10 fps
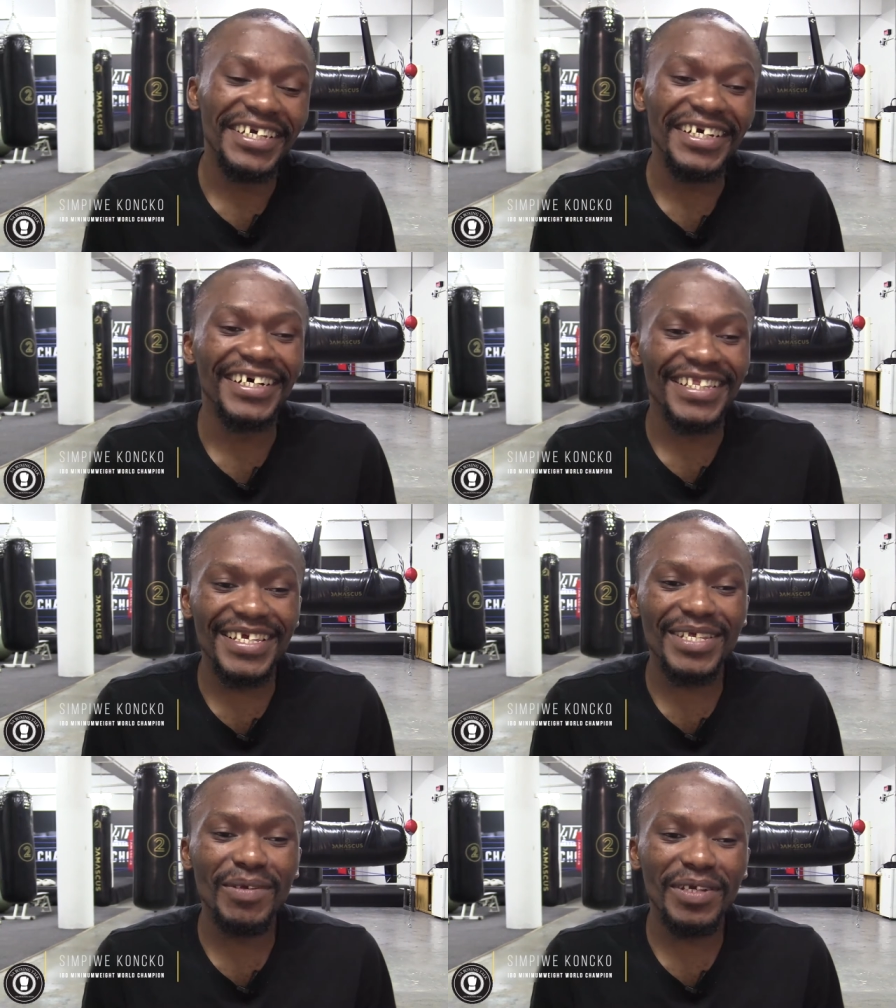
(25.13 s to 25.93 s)
Yeah,
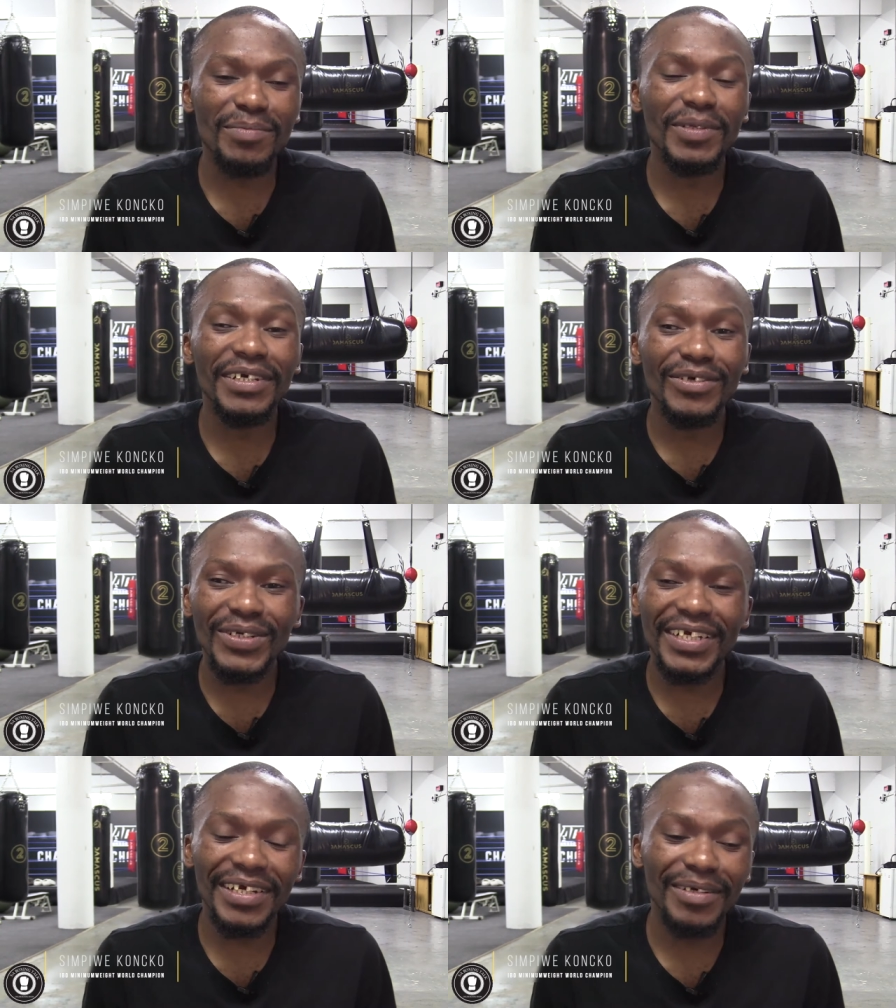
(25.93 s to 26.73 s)
this has been a
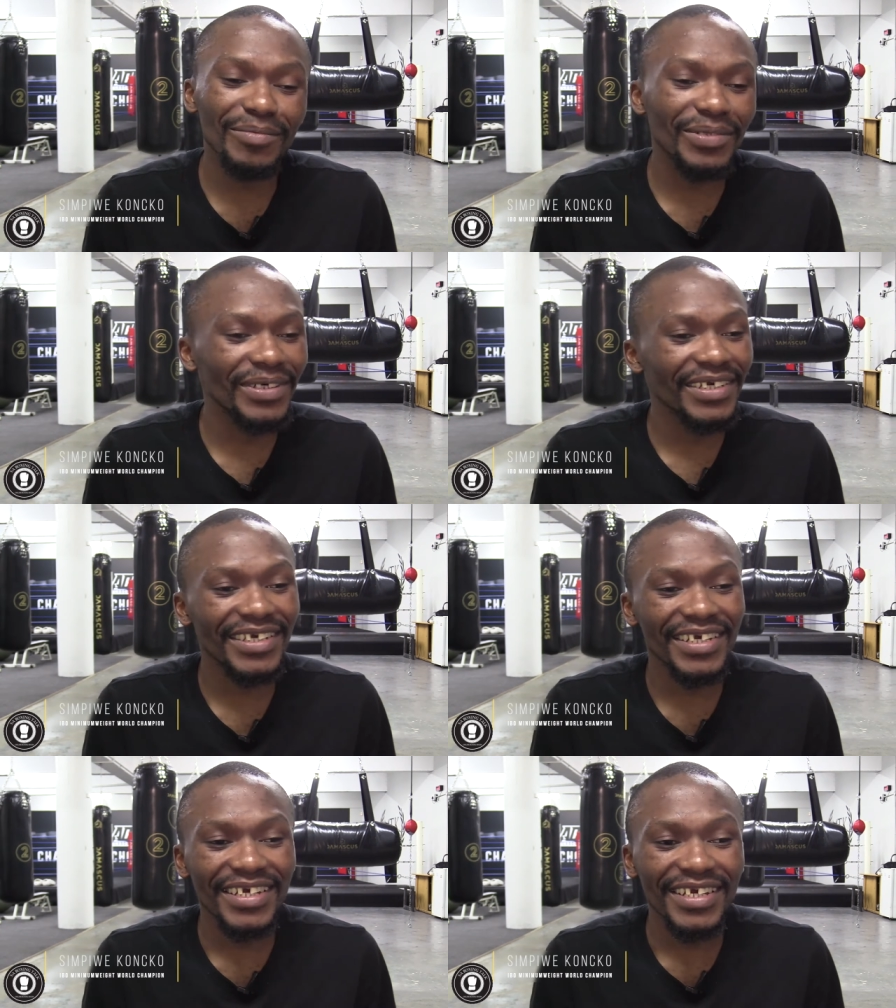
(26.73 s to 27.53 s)
good camp.
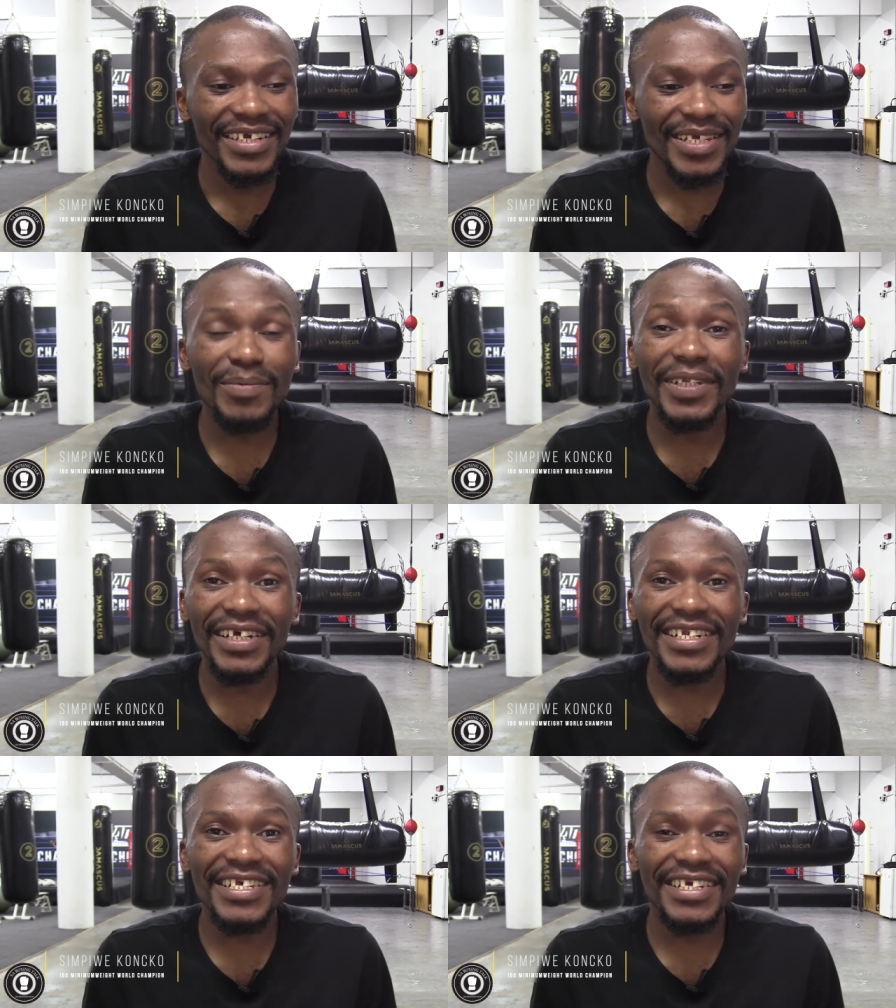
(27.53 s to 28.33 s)
It's been
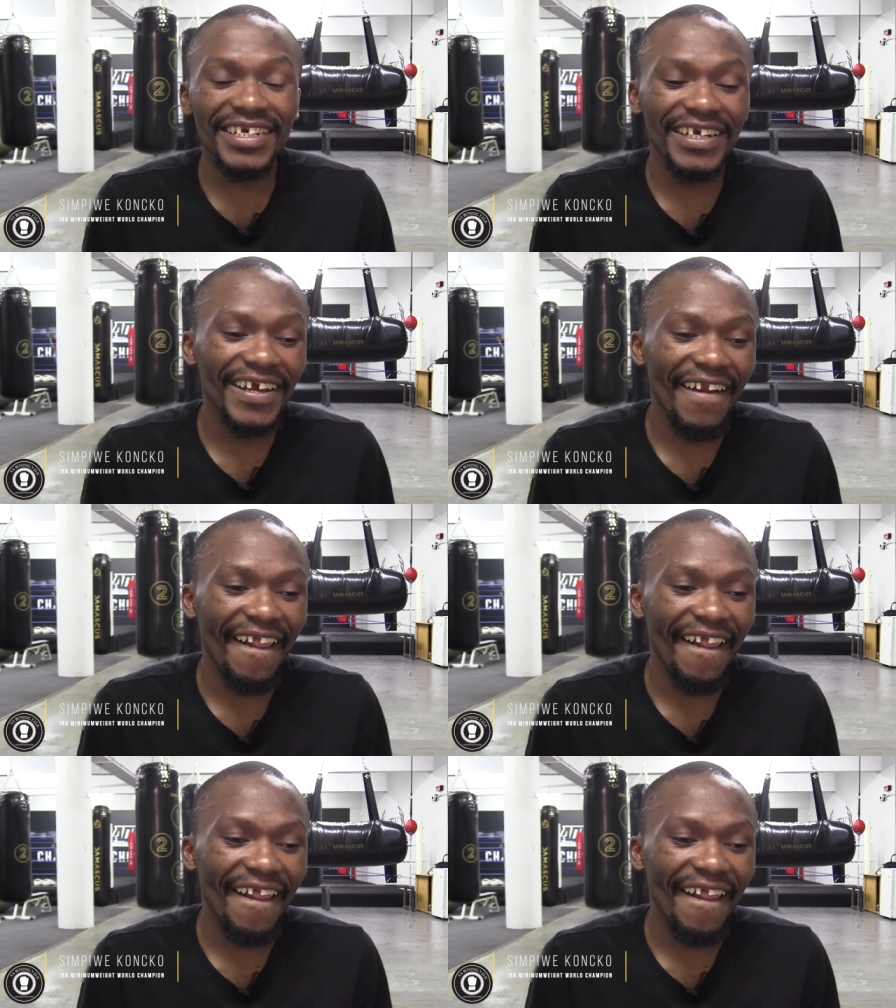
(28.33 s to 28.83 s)
hectic.